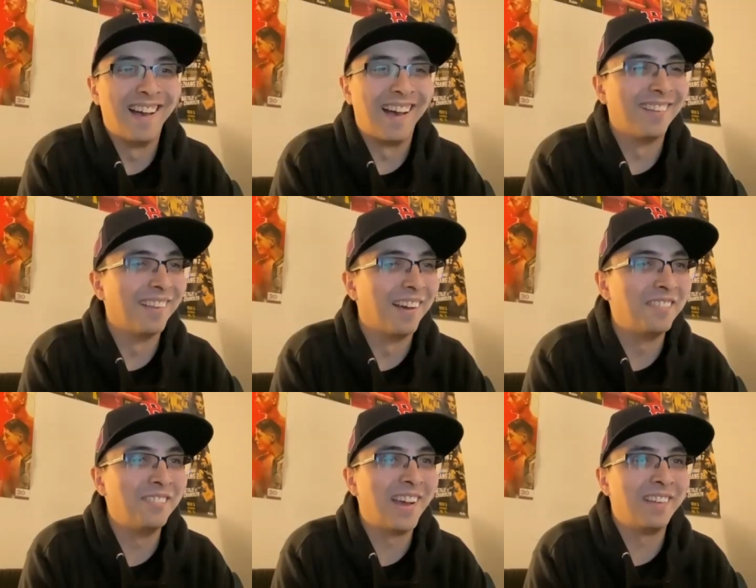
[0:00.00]
I love
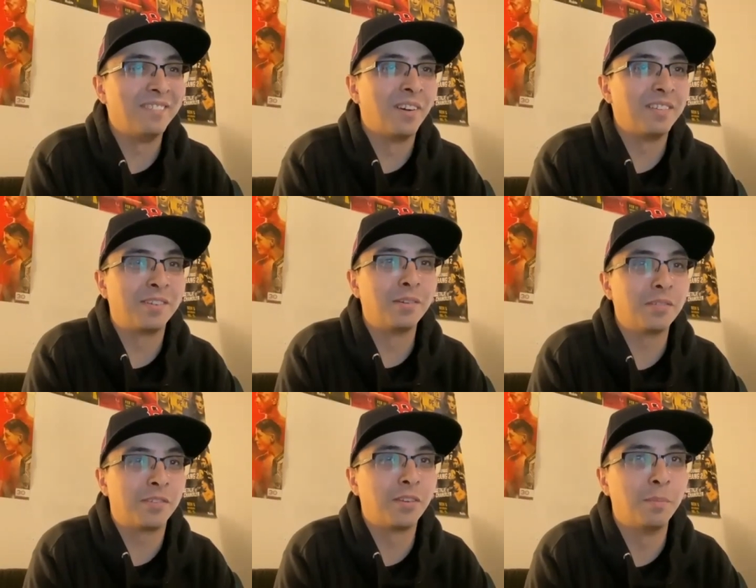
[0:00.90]
it, man. But two,
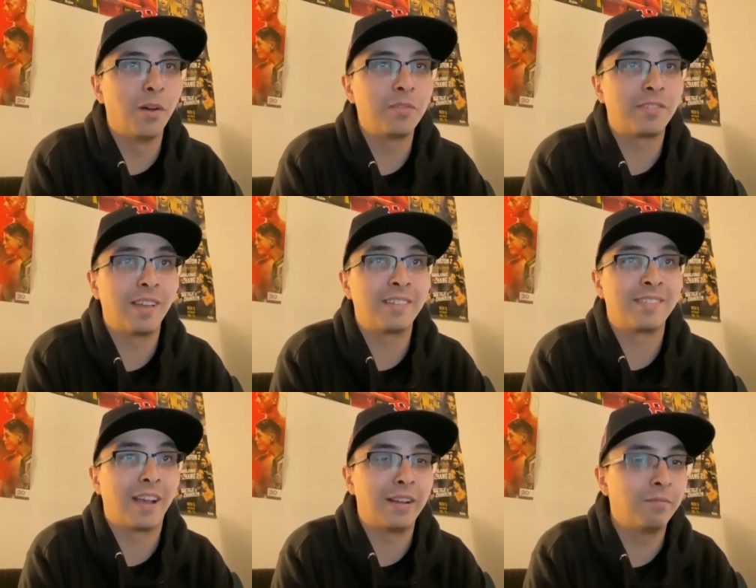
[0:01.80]
two of the most
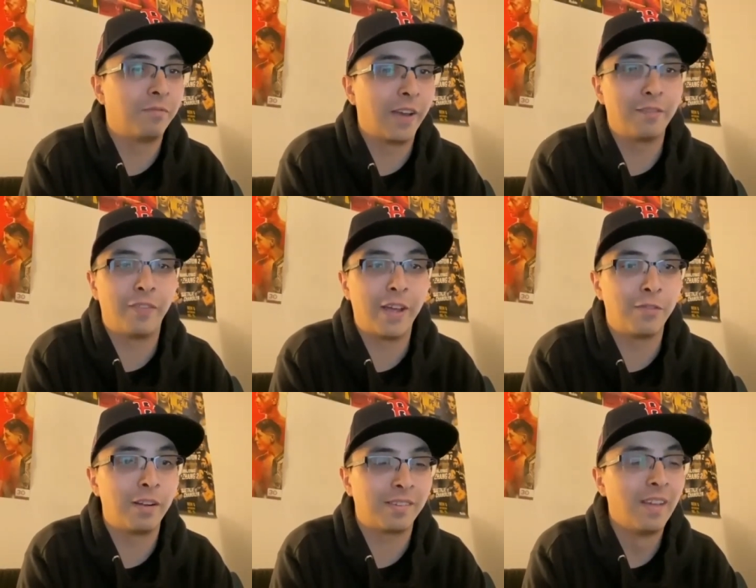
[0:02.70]
exciting fan
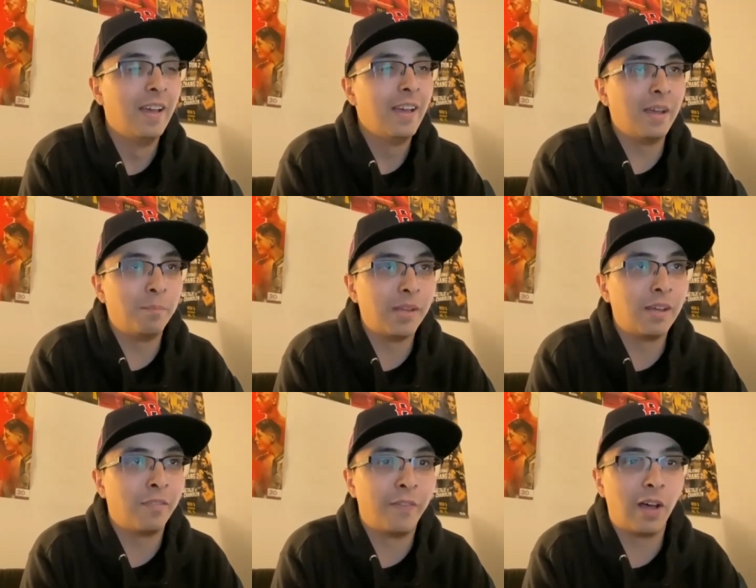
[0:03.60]
favorites in P
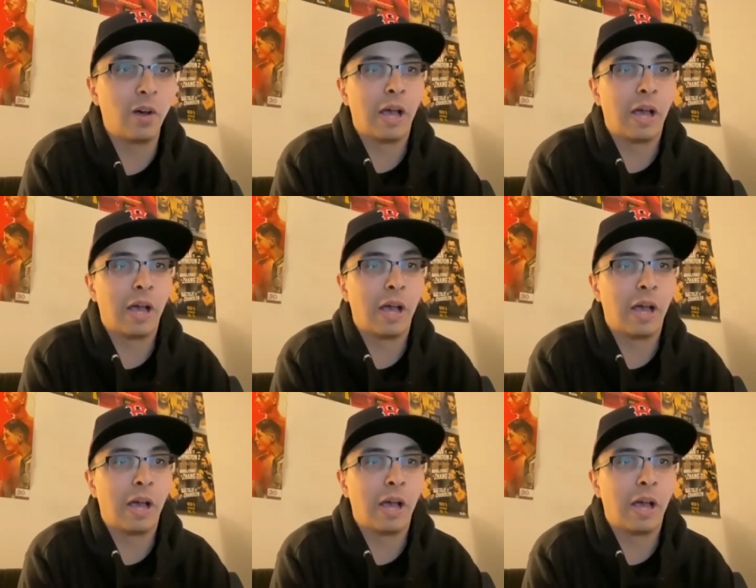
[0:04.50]
F L.